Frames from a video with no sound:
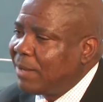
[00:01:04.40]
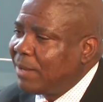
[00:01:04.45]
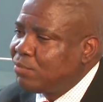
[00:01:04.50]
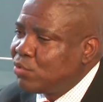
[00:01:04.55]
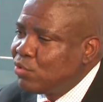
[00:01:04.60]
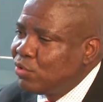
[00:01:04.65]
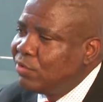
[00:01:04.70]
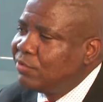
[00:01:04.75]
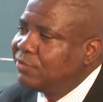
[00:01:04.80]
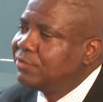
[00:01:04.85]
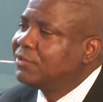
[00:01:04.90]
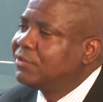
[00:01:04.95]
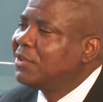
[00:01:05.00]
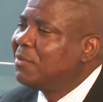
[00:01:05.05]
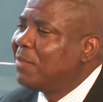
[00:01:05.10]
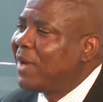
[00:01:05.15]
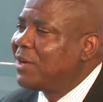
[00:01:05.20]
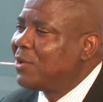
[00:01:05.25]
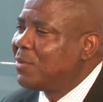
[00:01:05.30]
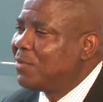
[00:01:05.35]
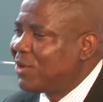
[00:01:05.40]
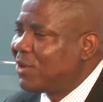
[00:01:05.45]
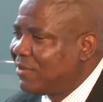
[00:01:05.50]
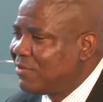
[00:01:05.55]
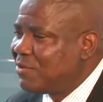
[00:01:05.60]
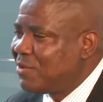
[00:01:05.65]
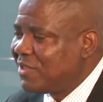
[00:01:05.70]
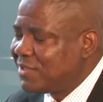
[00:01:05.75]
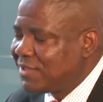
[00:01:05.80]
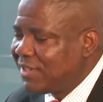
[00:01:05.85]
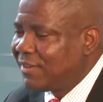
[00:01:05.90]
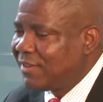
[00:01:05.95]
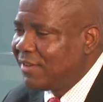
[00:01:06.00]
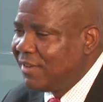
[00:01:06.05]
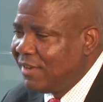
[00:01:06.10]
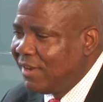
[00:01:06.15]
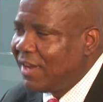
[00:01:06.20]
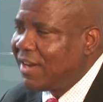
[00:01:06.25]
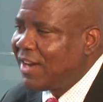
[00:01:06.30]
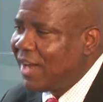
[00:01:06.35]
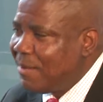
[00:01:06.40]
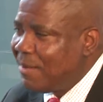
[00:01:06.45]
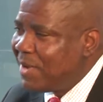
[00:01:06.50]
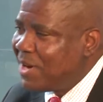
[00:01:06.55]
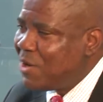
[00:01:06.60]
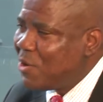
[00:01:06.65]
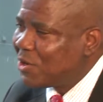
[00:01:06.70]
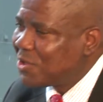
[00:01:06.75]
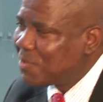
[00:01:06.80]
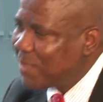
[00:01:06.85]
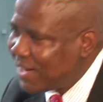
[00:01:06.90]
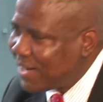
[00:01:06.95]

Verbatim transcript: approved by the Board of Nursing. And I'm a nurse